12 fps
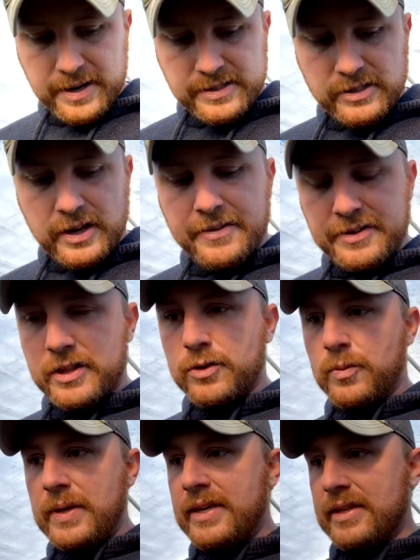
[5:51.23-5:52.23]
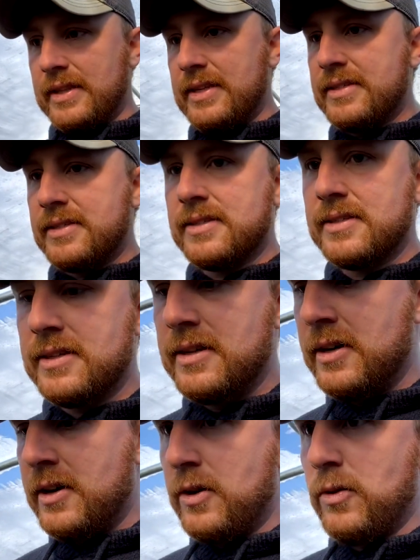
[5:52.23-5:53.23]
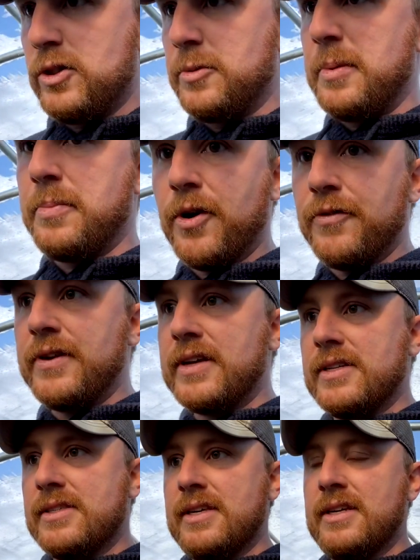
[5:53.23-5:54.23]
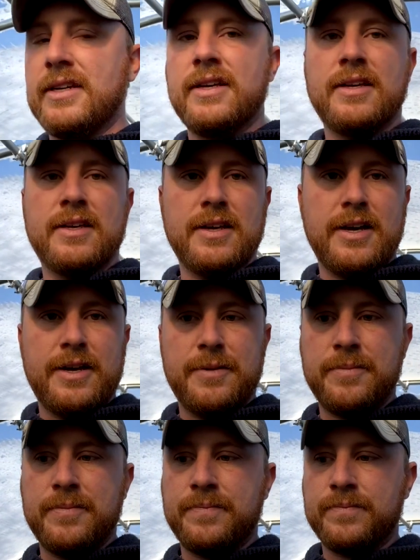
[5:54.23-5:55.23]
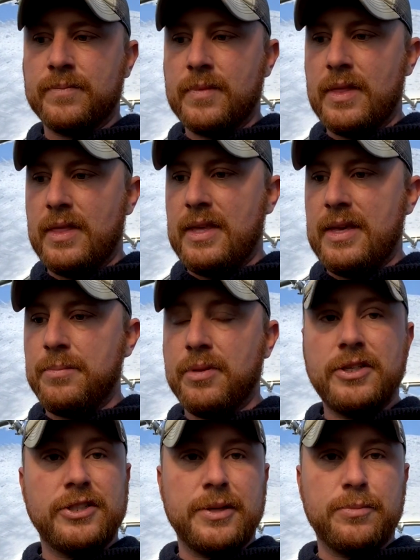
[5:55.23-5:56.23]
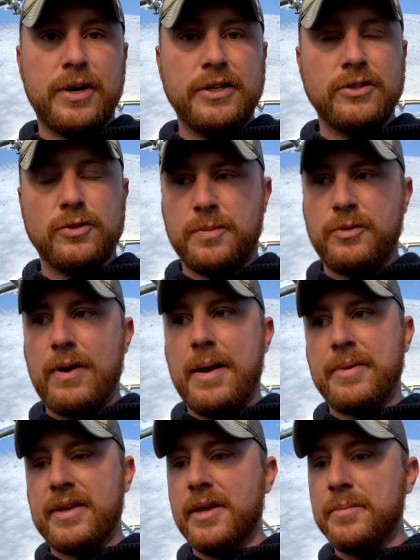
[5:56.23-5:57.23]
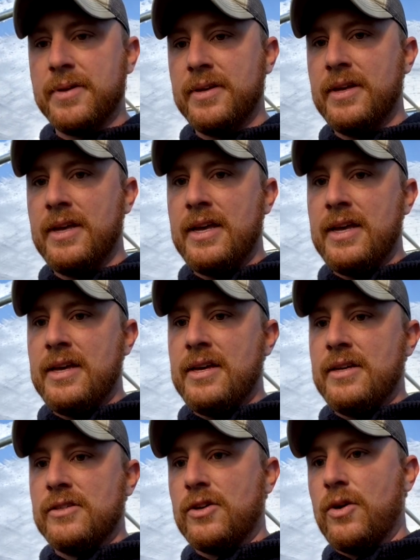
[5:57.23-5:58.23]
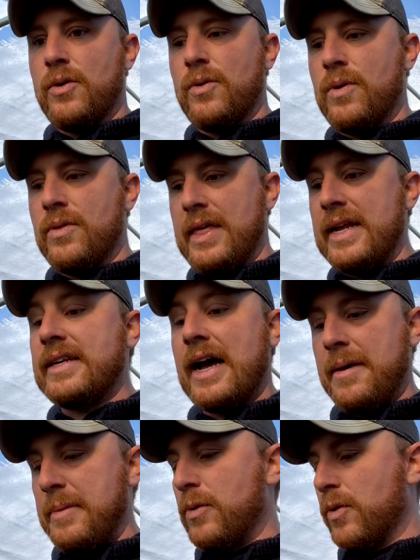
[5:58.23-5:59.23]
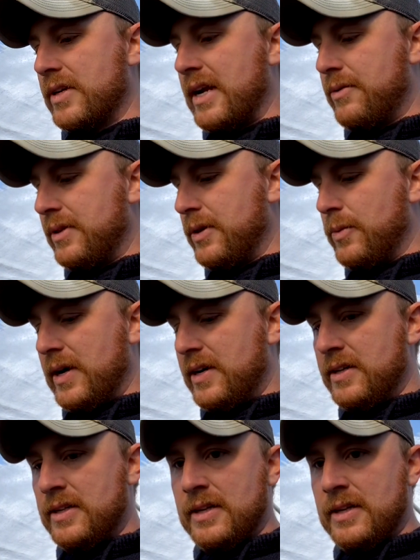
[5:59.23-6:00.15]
still have another week at least, which will be perfect because then the blushing impressions will be wrapping up. So that timing worked out really well.